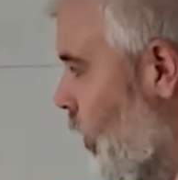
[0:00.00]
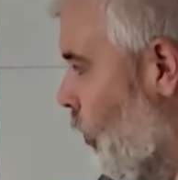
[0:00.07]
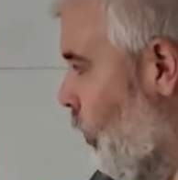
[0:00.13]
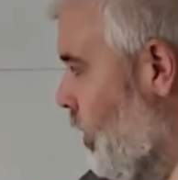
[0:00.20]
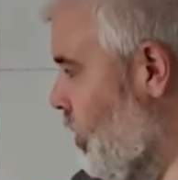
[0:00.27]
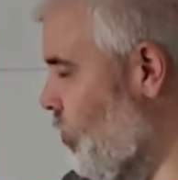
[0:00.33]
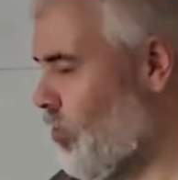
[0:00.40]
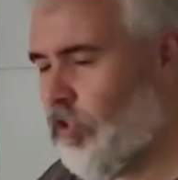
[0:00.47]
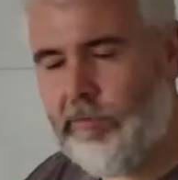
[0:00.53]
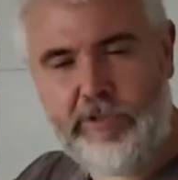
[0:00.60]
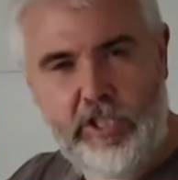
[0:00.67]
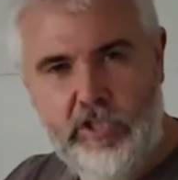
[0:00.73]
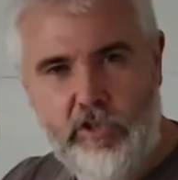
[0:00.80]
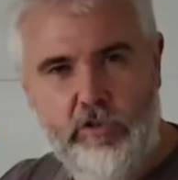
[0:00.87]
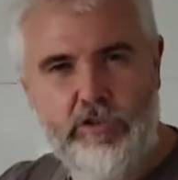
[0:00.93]
We can use
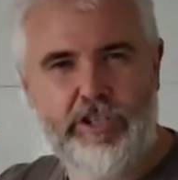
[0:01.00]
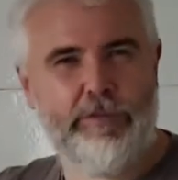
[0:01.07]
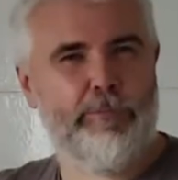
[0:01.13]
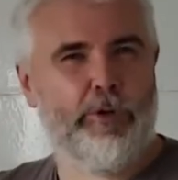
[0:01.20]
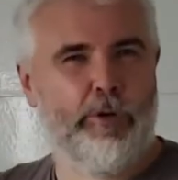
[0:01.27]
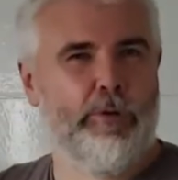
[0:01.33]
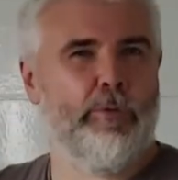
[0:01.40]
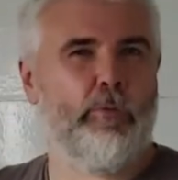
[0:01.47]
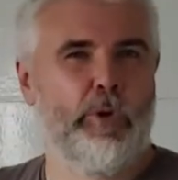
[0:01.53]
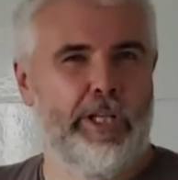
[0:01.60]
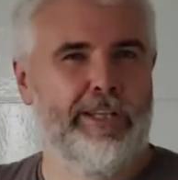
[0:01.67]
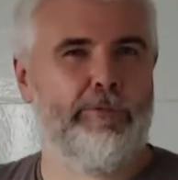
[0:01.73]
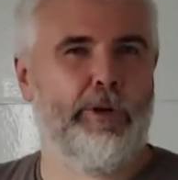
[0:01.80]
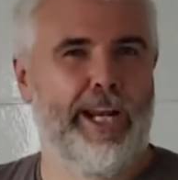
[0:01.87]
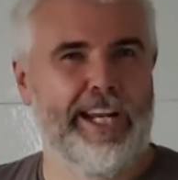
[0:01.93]
substitution, but
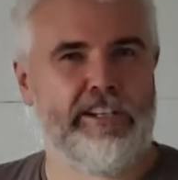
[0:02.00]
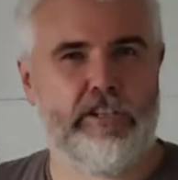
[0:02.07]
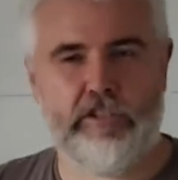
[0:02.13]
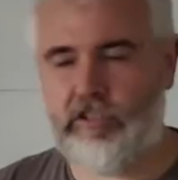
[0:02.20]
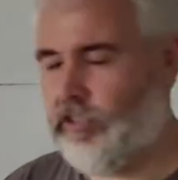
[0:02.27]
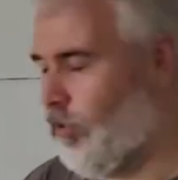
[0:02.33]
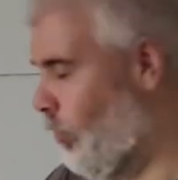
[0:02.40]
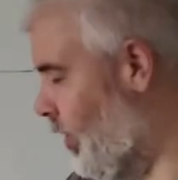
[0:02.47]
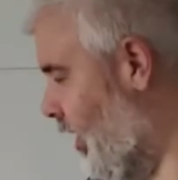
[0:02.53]
we'll actually just do